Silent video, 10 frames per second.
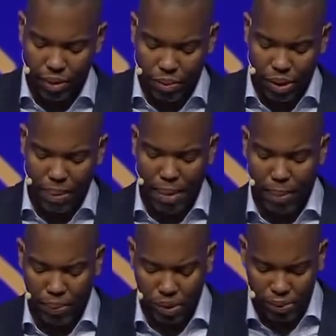What
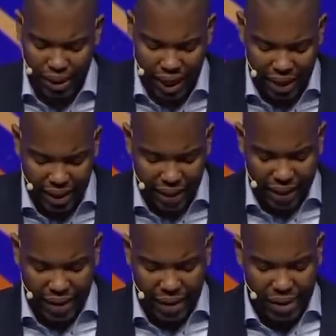Obama proved was that
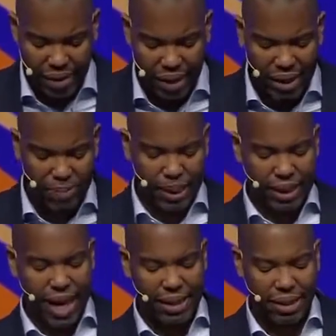a
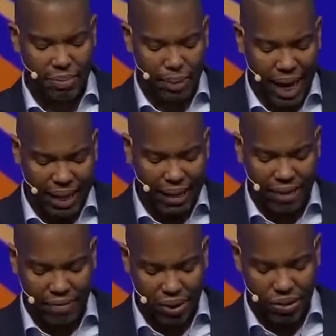spectacular black
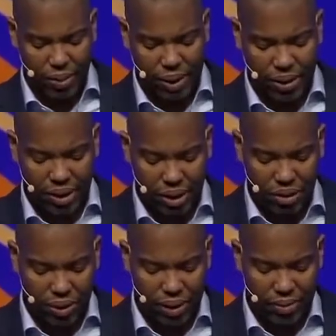individual in this
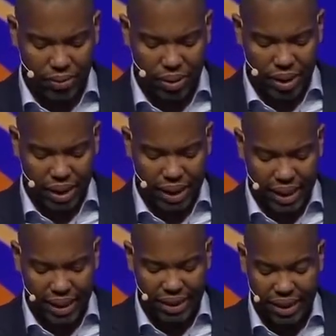country
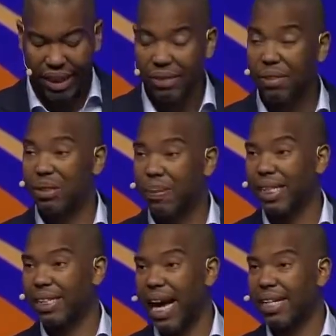can achieve
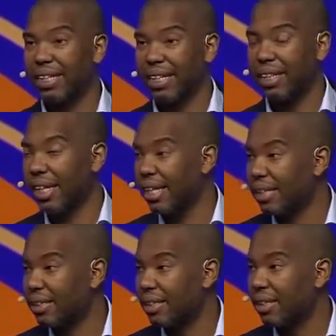spectacular things.